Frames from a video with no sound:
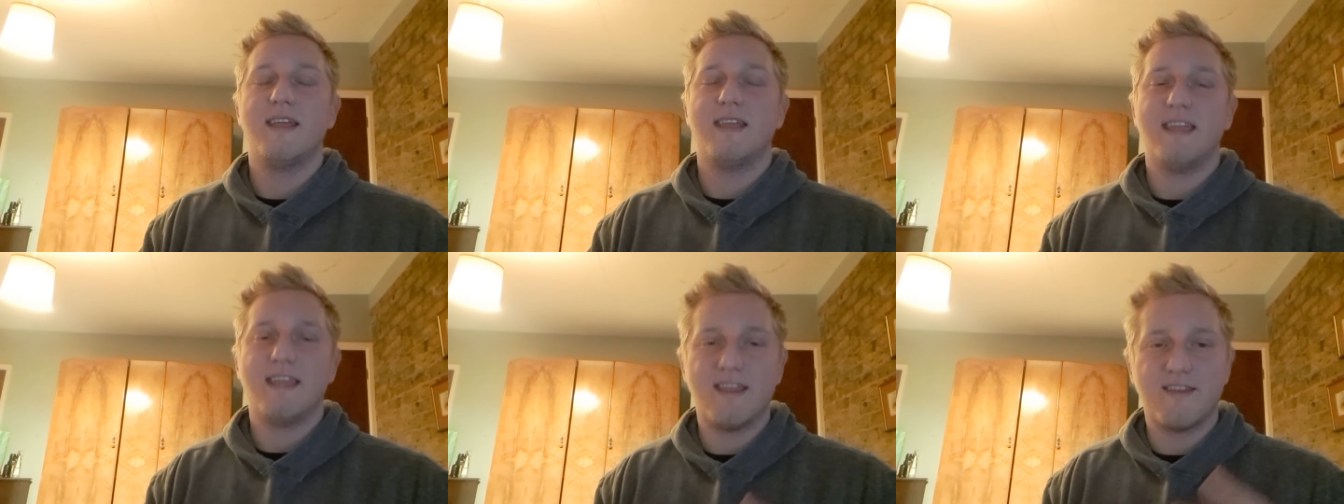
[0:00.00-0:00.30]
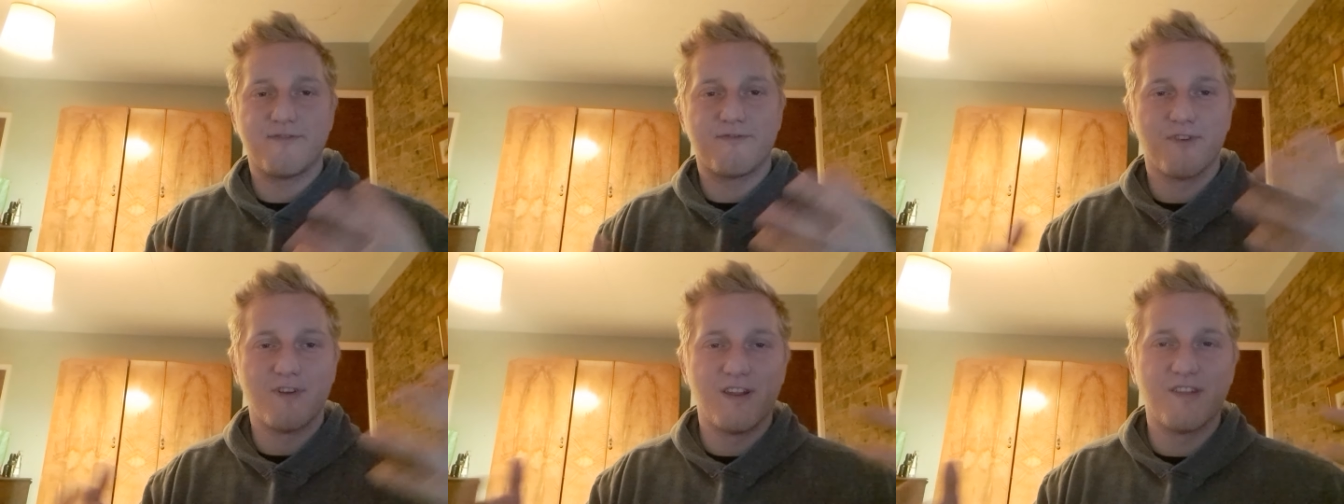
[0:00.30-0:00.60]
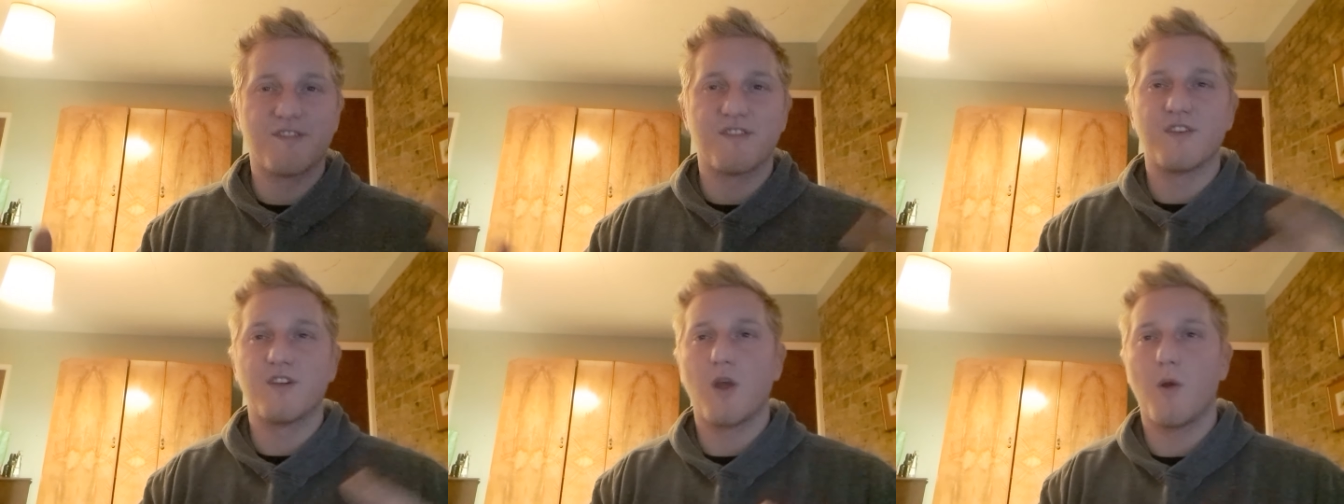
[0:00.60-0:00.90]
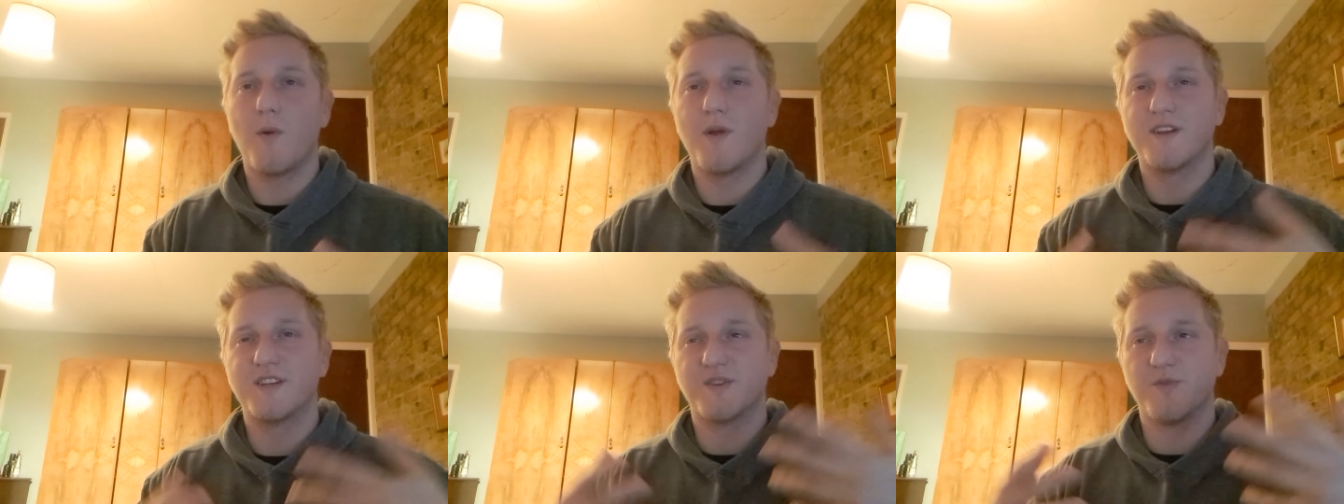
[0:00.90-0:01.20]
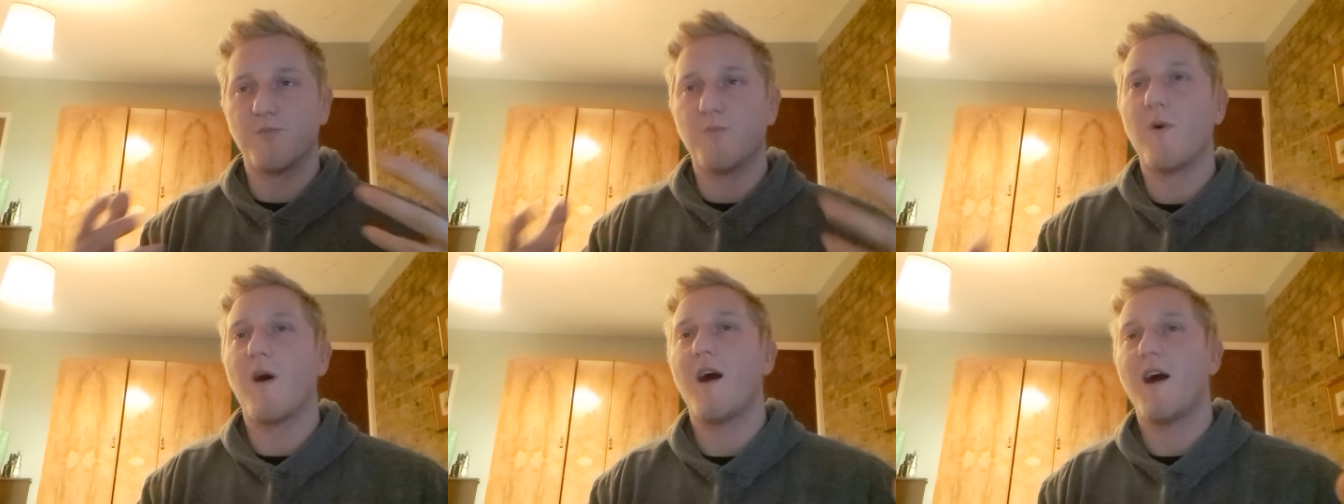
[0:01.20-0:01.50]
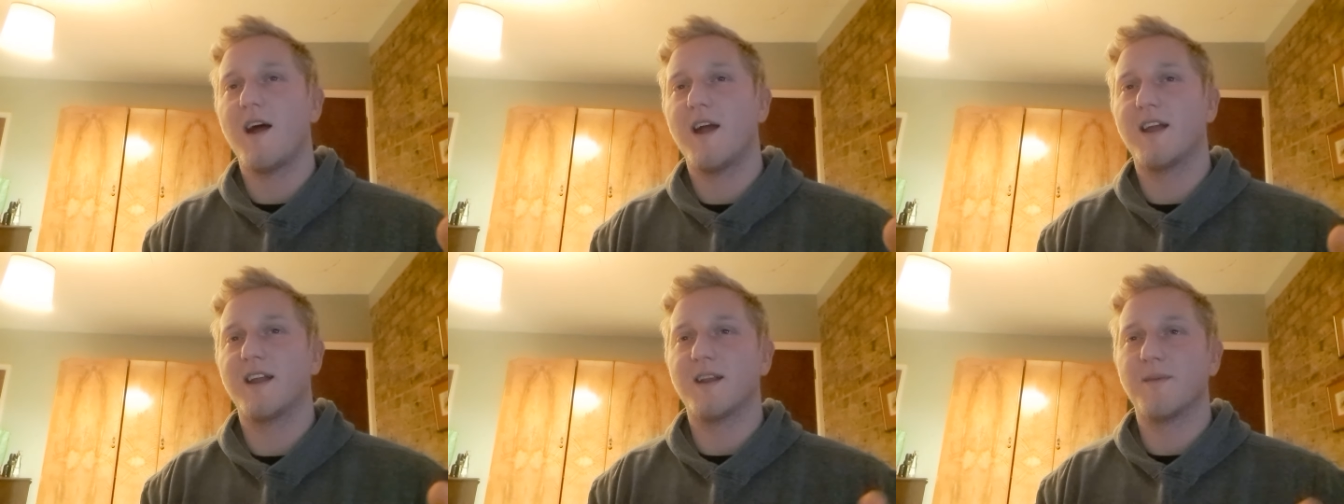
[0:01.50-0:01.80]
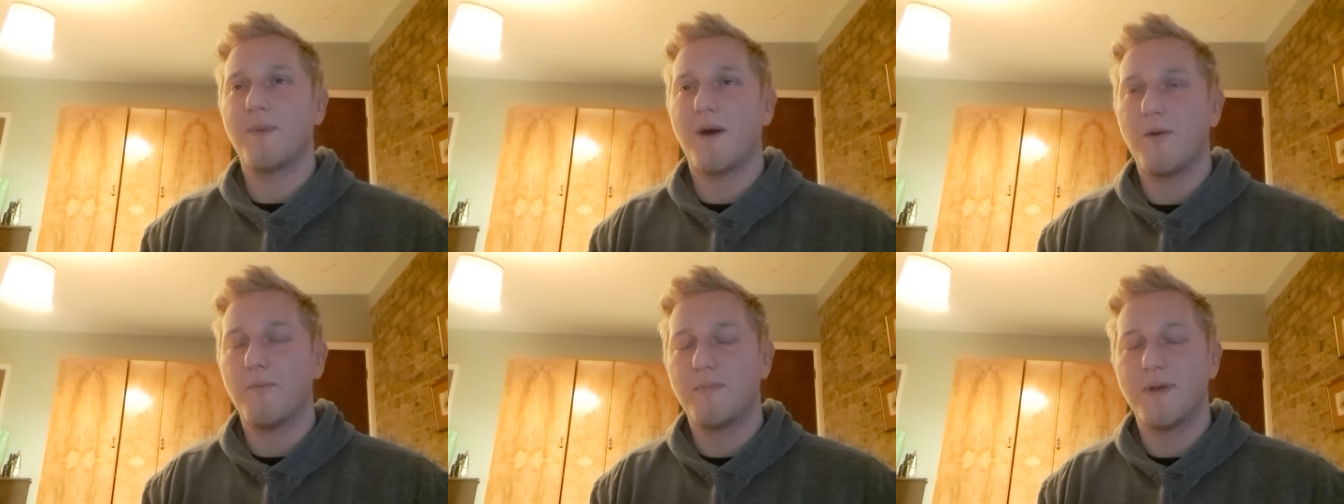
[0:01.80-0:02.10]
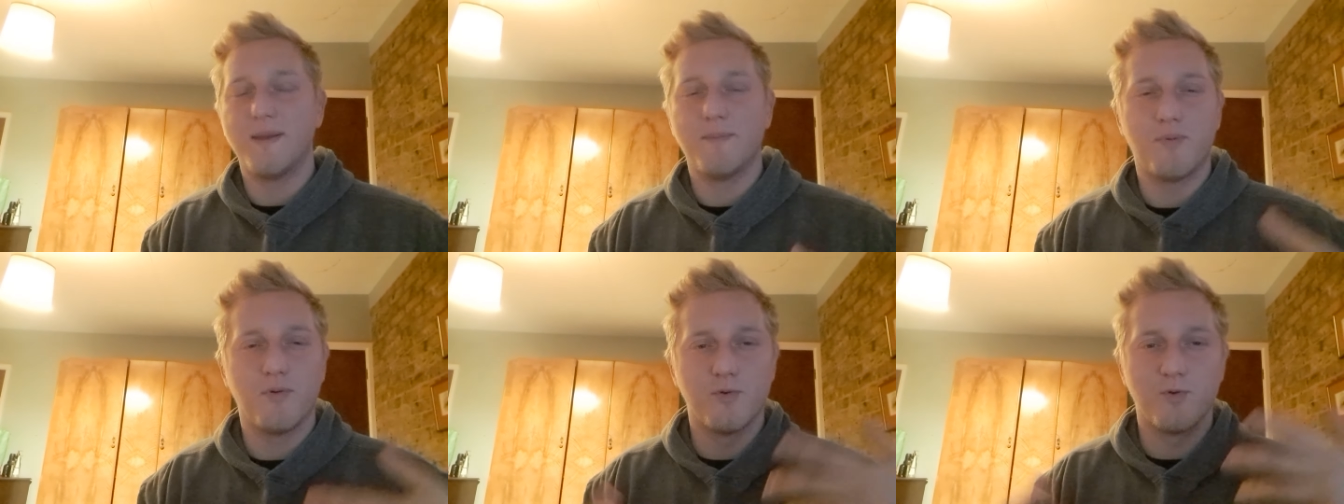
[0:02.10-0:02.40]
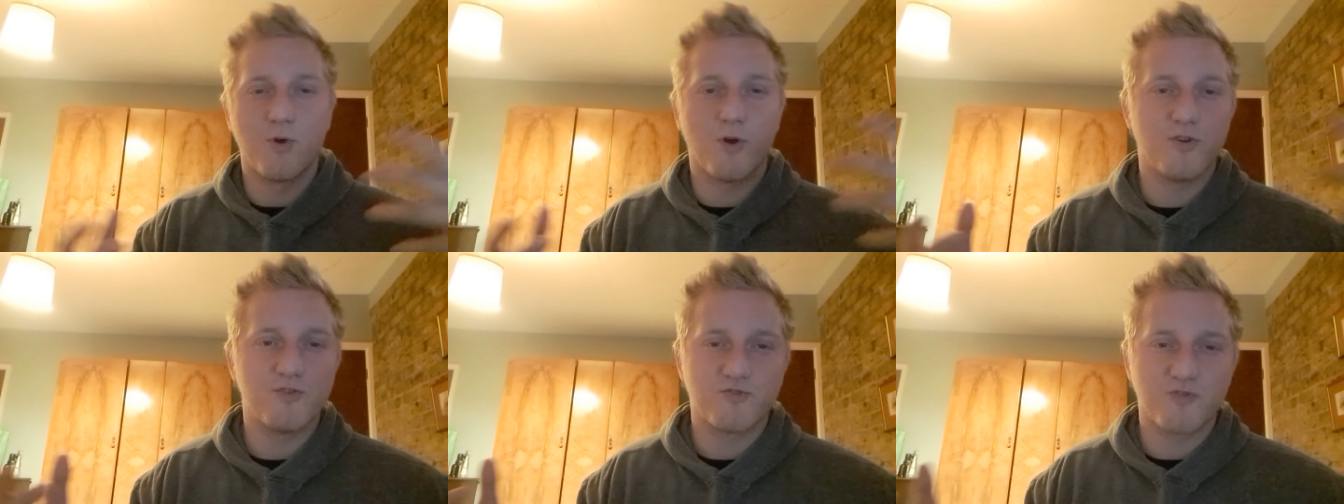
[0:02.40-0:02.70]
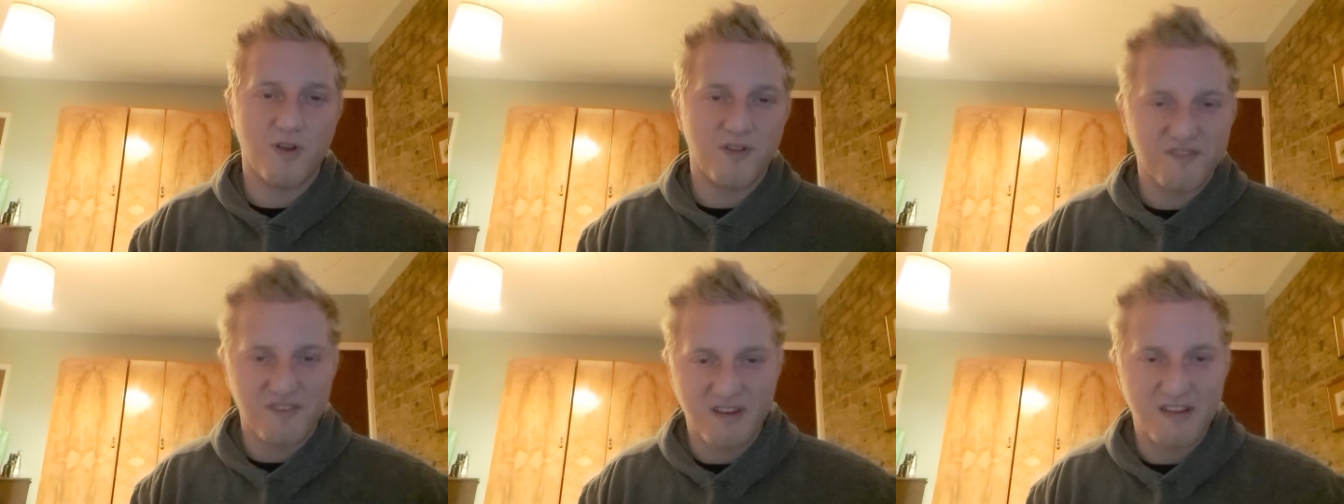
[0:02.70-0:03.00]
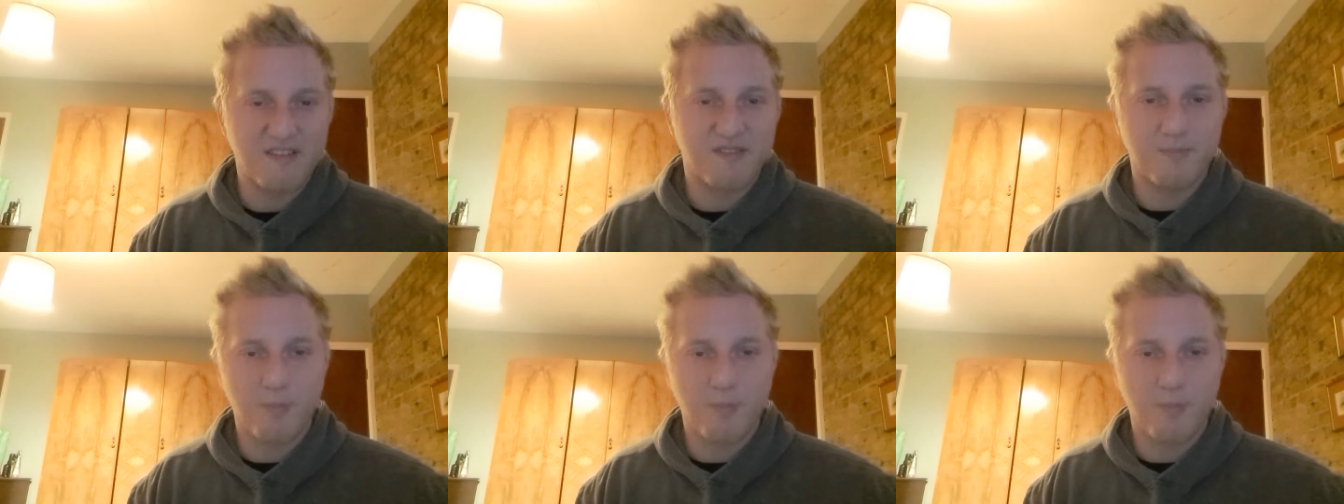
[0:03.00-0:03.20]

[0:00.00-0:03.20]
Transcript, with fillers: Ethan isn't going to whine about people not addressing his